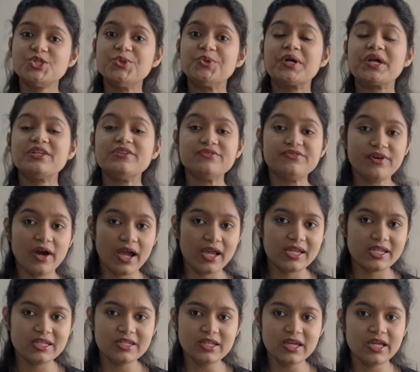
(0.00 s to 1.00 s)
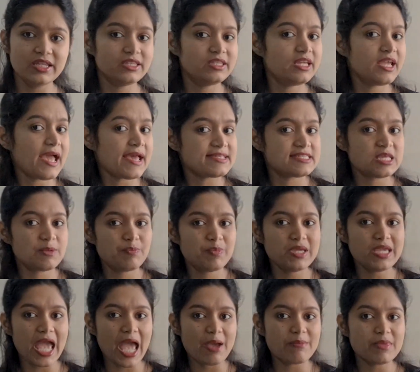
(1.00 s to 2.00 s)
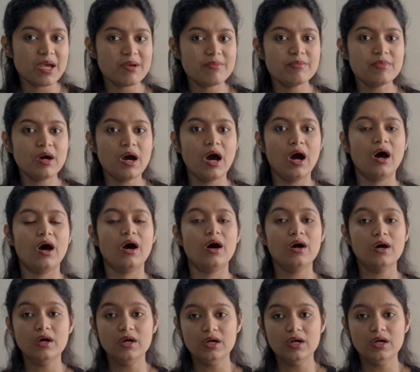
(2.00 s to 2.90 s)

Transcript: you can find in the SAP MM uh,